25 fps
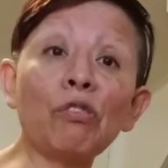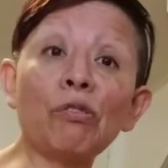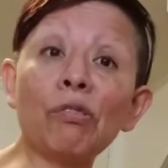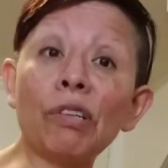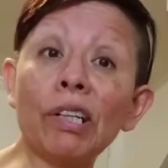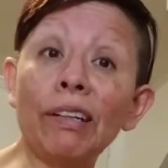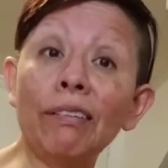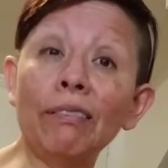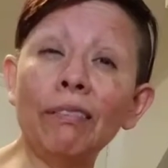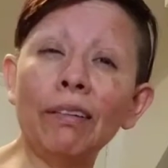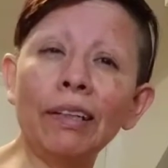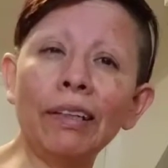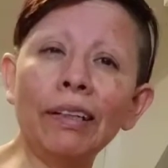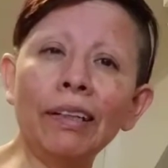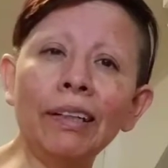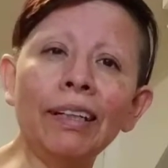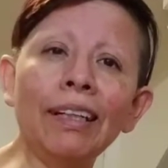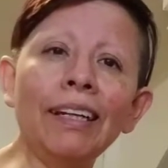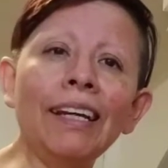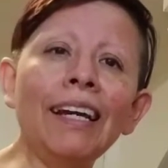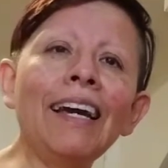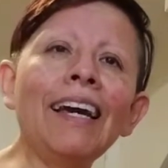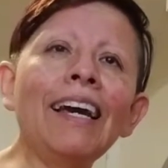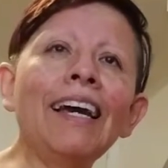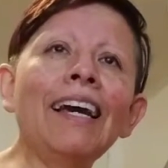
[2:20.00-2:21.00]
friendly,
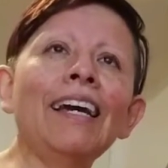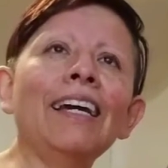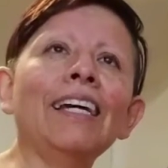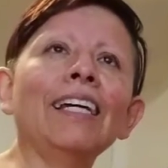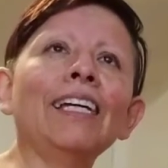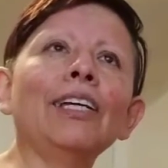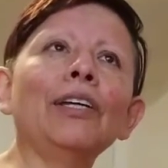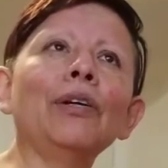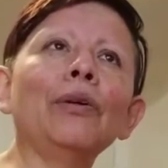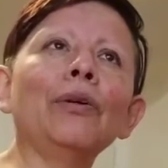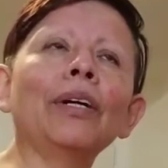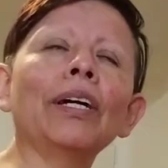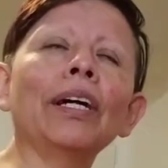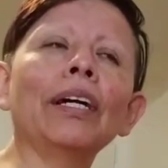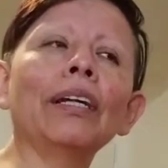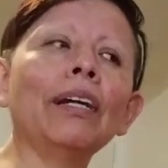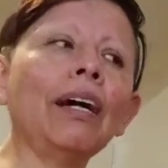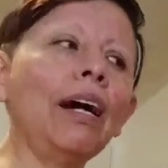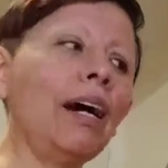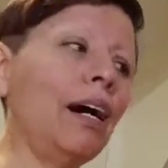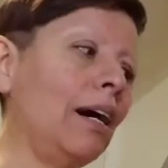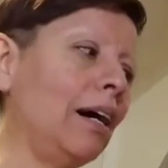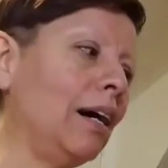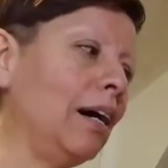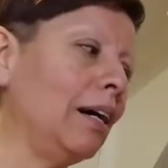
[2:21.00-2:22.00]
you can
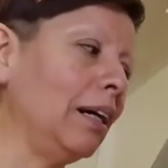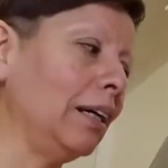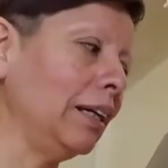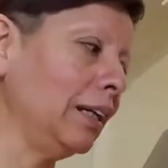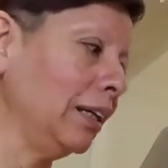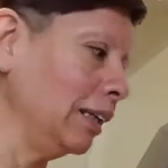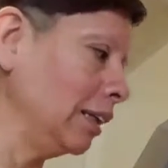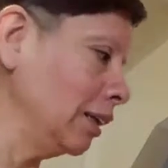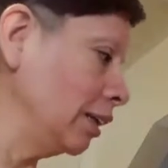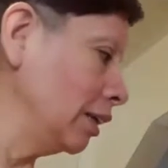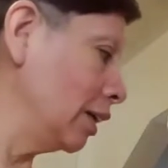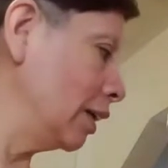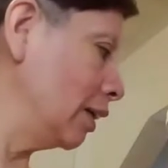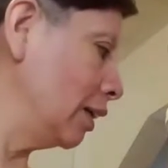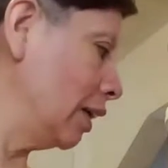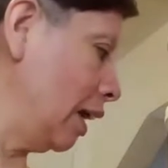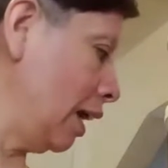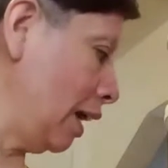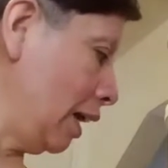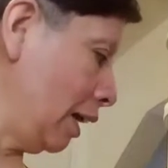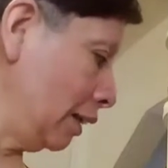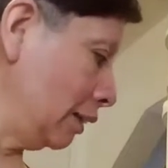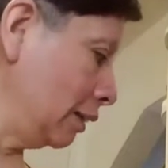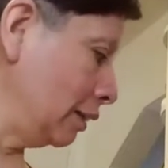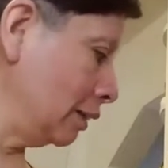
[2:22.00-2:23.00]
either
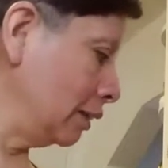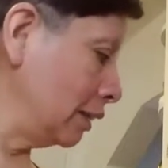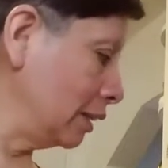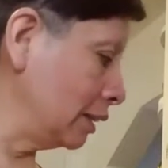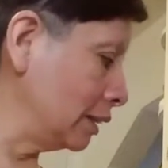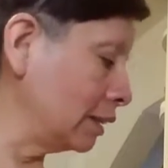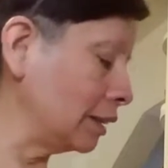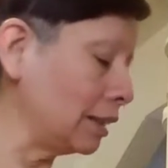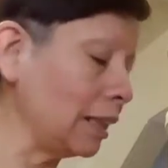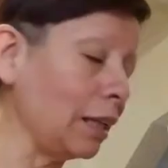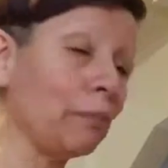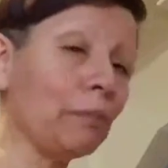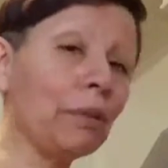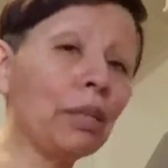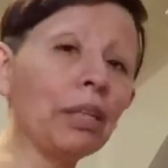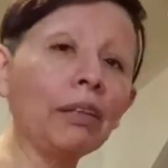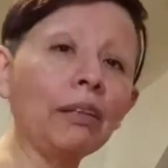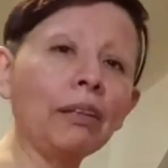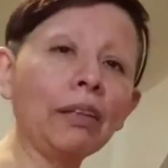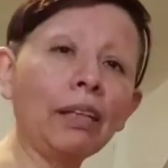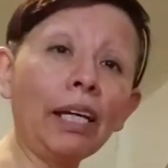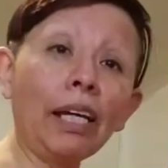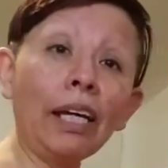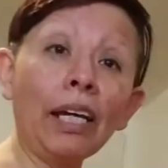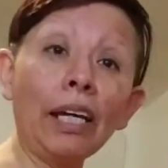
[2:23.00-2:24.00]
add the same
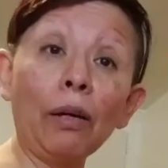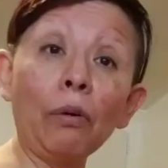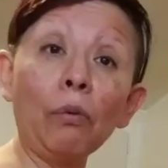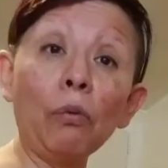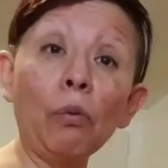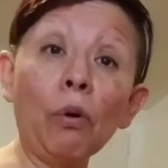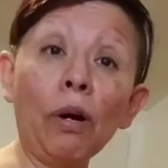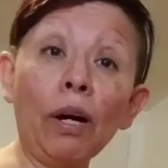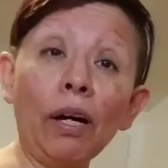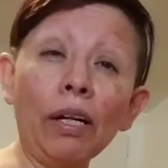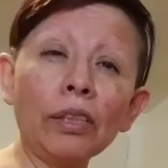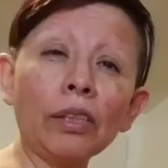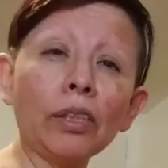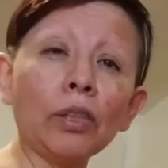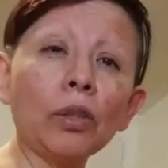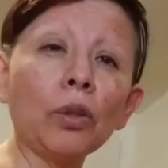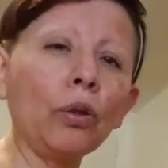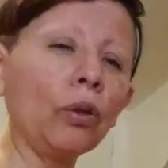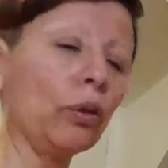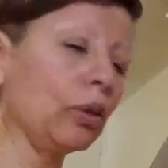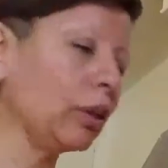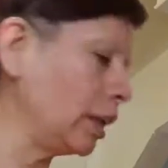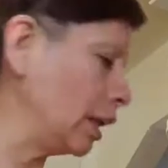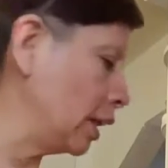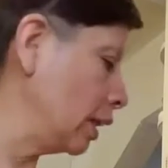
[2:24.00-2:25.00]
thing, the egg white,
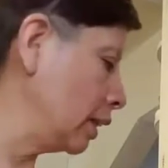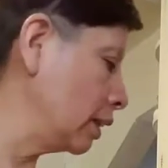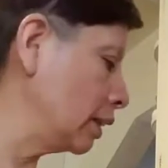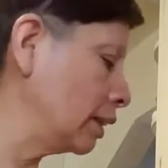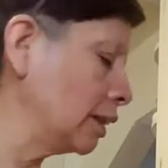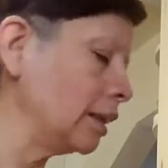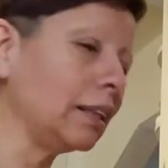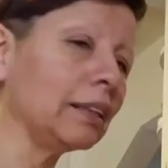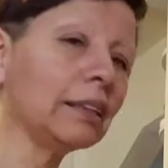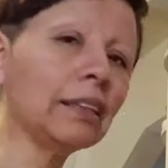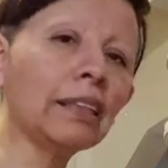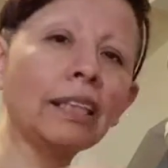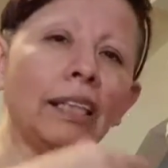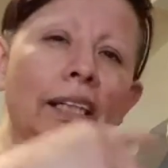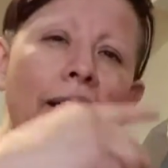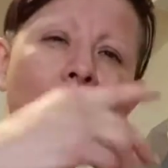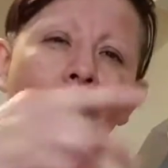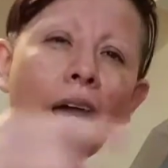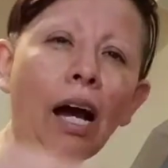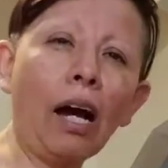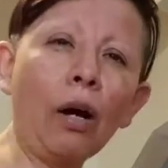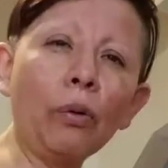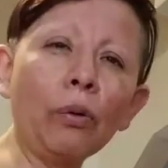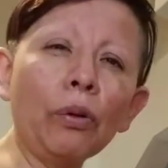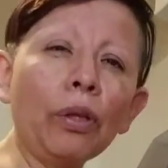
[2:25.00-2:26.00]
so the skin
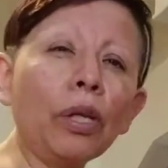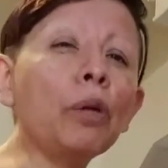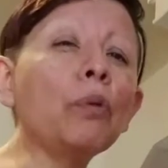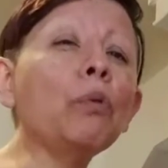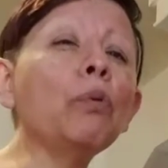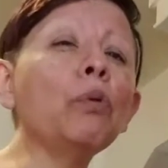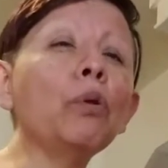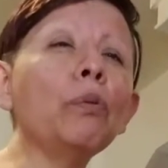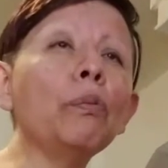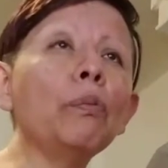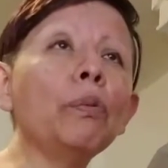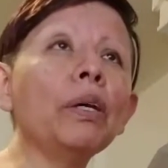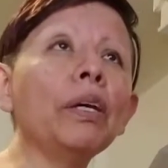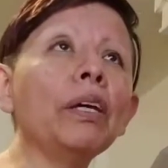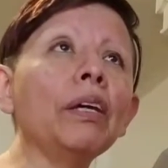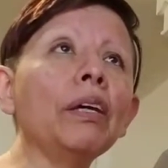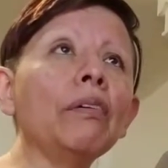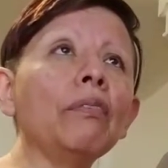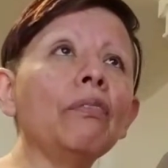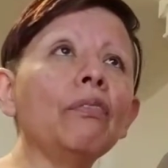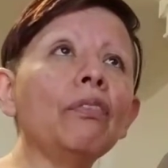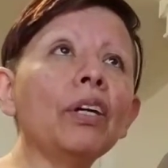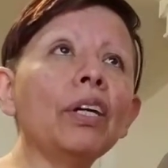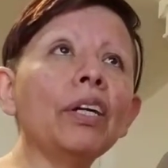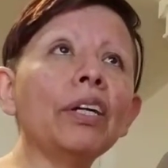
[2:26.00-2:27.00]
out, it will
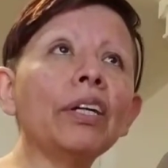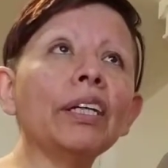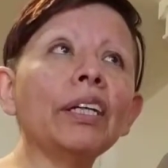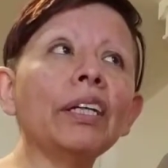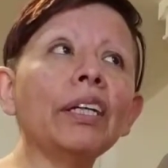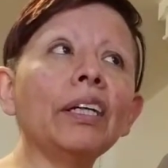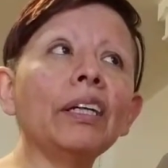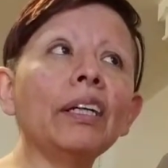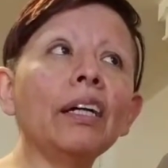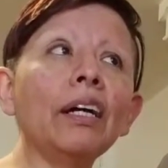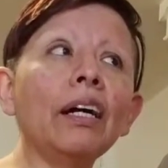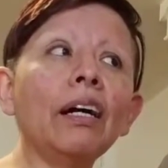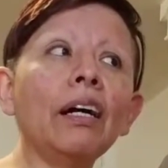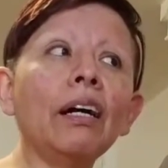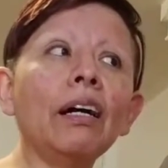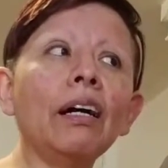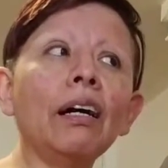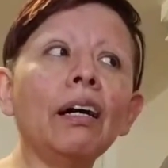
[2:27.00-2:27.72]
be very